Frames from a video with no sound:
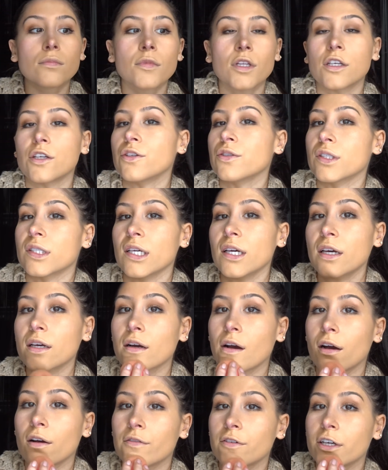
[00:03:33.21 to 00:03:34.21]
You see it
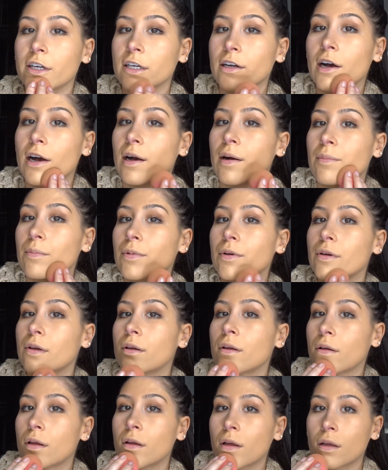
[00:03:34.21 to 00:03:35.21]
covered up
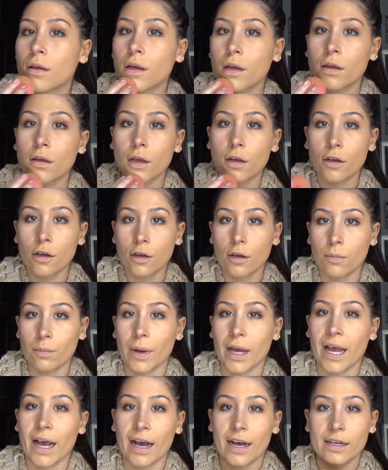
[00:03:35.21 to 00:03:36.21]

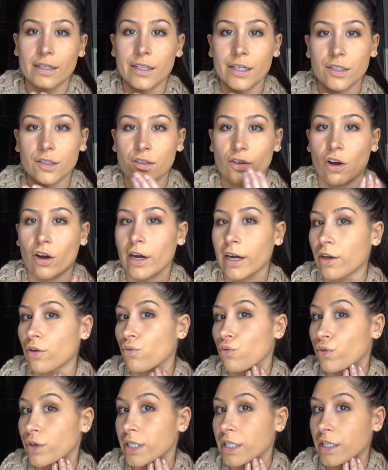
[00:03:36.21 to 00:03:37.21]
my acne
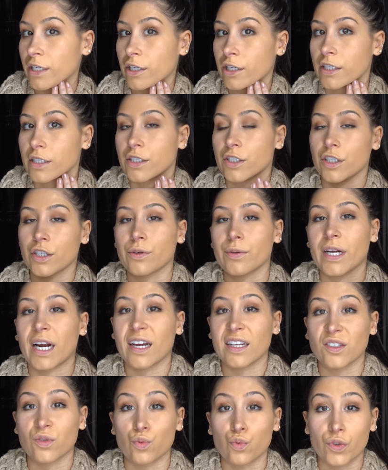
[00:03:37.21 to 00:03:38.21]
scarring really good too. It
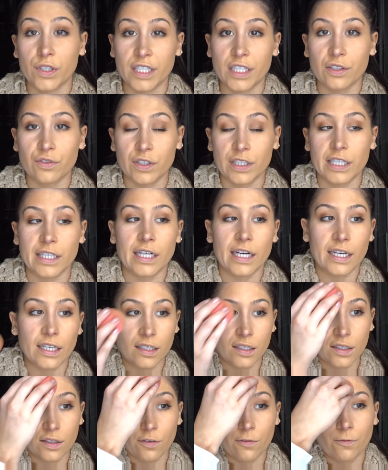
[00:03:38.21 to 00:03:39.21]
has really
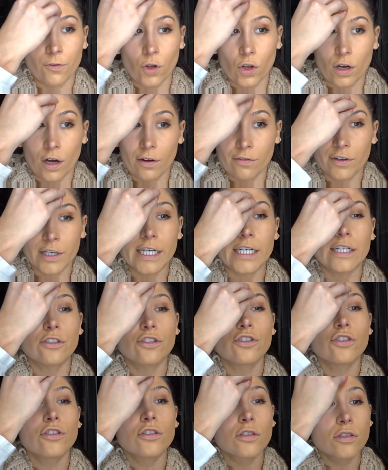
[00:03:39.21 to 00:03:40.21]
nice full
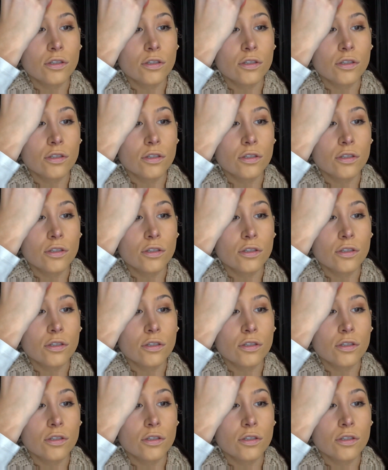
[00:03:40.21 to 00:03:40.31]
coverage.